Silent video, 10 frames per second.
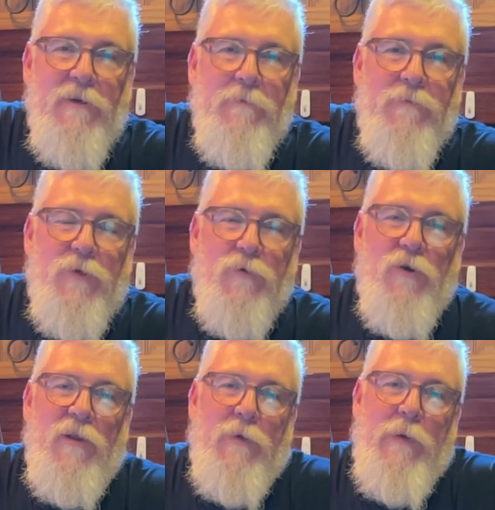And so
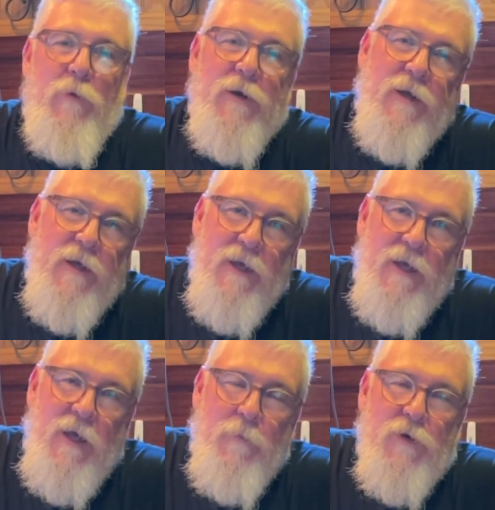certainly we put
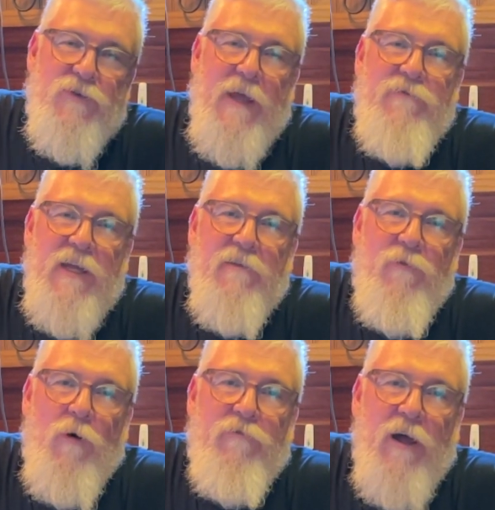safety in the
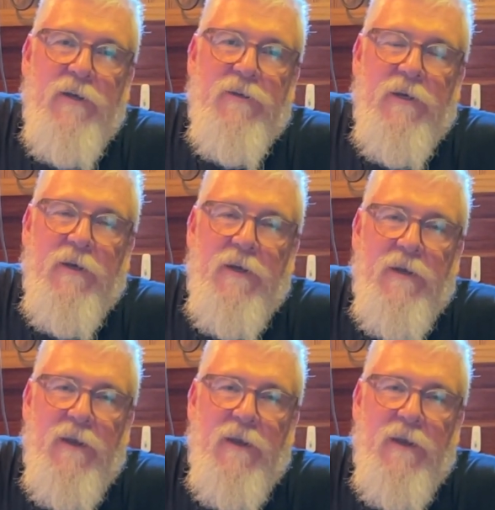forefront, and